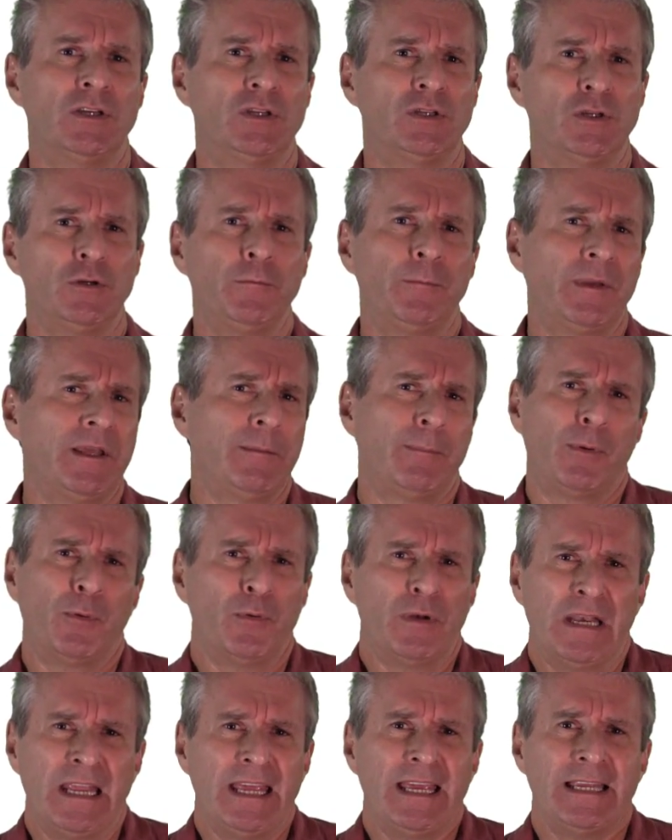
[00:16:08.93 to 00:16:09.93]
Do people
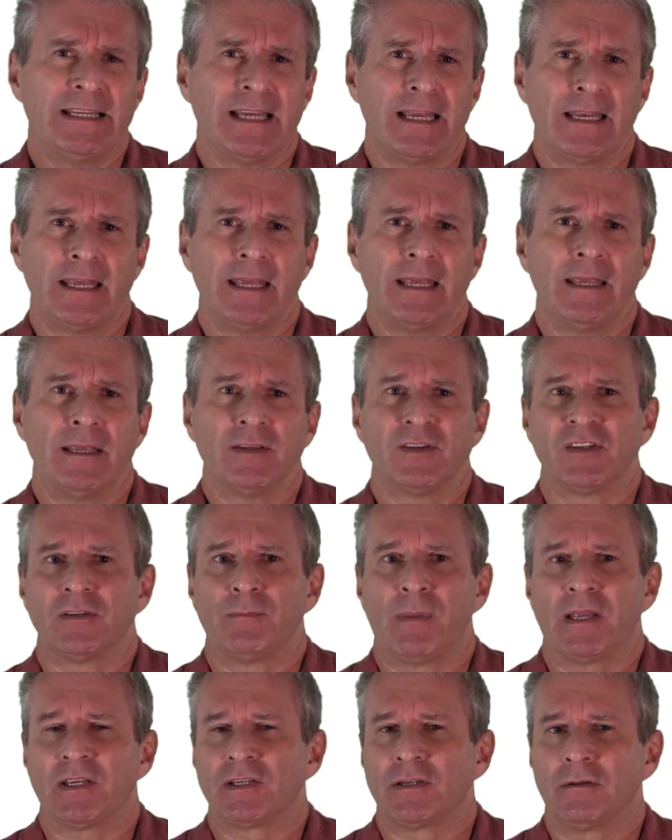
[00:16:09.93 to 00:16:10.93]
need any
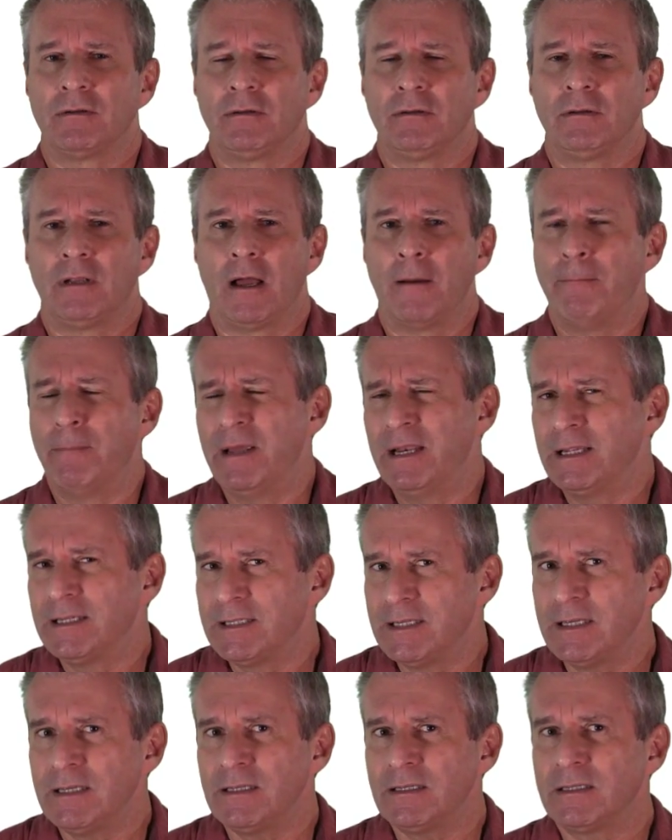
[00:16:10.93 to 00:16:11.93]
special
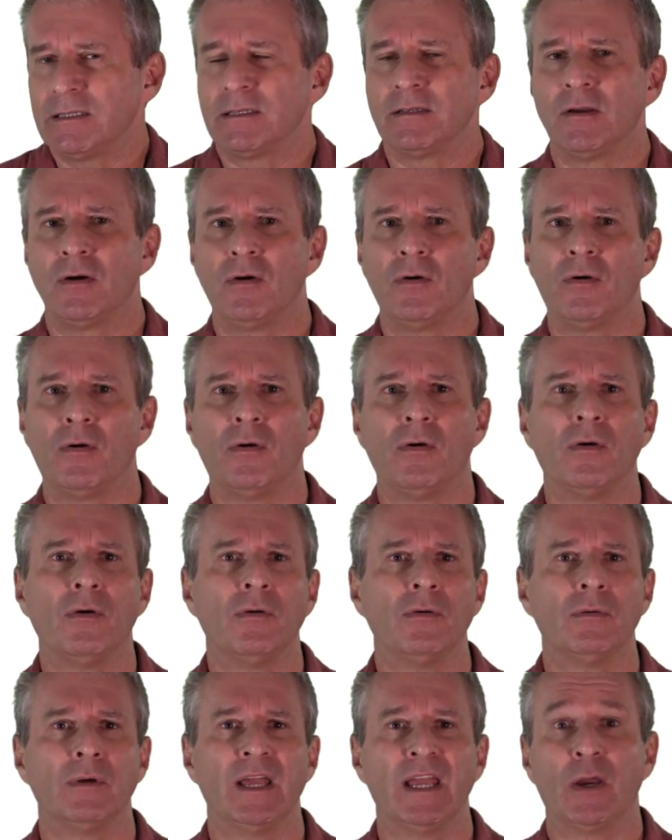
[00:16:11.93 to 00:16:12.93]
abilities
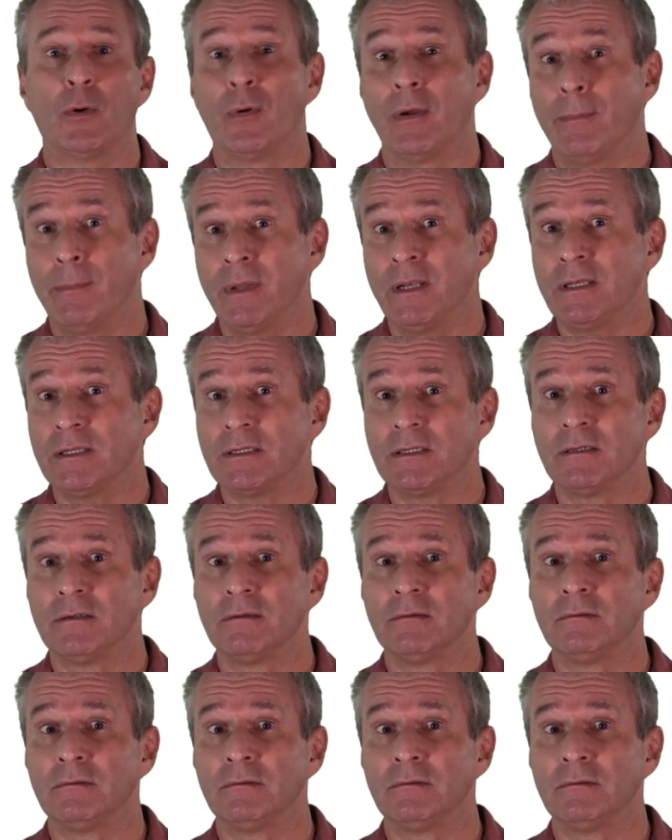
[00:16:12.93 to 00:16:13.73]
or equipment?